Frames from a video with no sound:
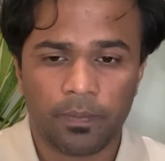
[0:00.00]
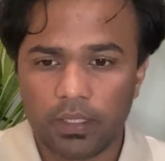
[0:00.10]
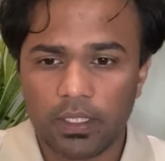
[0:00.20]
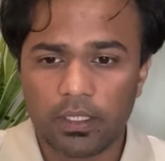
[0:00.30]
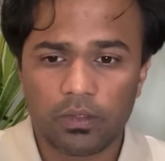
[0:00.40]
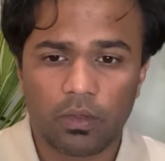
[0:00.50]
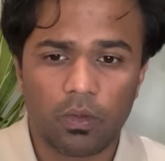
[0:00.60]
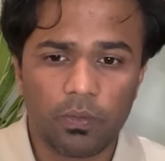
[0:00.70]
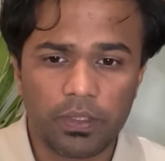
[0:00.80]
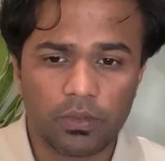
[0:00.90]
It is
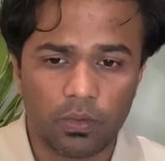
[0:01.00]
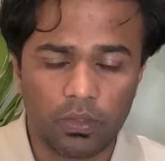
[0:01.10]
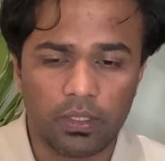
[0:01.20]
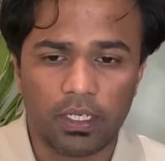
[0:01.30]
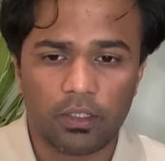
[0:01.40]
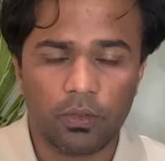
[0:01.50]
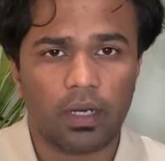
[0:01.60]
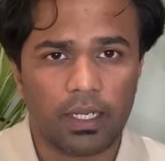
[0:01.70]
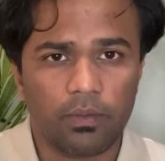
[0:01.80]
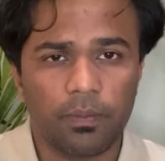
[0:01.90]
always good that you
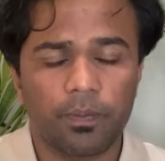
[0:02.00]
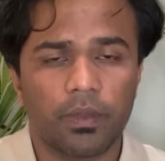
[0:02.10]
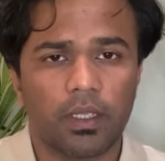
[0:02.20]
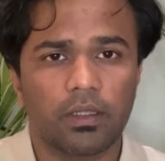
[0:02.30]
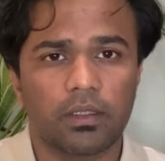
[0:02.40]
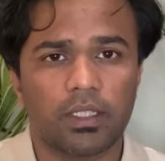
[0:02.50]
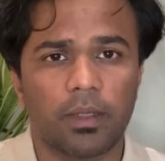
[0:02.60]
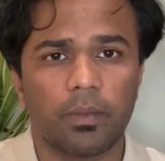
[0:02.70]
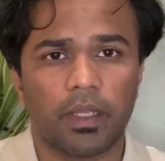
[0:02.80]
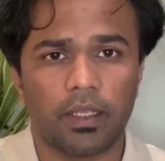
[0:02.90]
drive in the
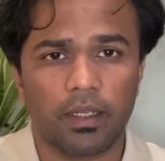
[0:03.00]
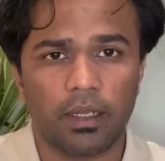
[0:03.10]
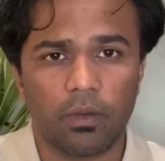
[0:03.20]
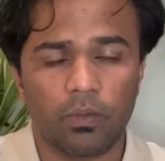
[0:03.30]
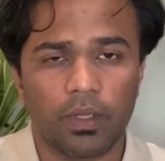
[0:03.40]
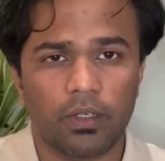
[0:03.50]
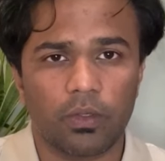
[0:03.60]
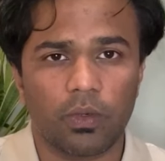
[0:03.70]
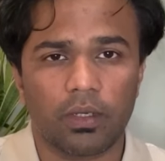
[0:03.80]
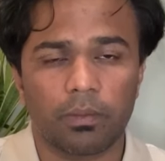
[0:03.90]
same area where
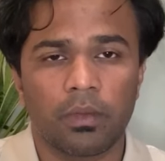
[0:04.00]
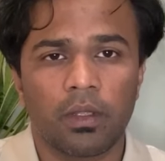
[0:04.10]
you are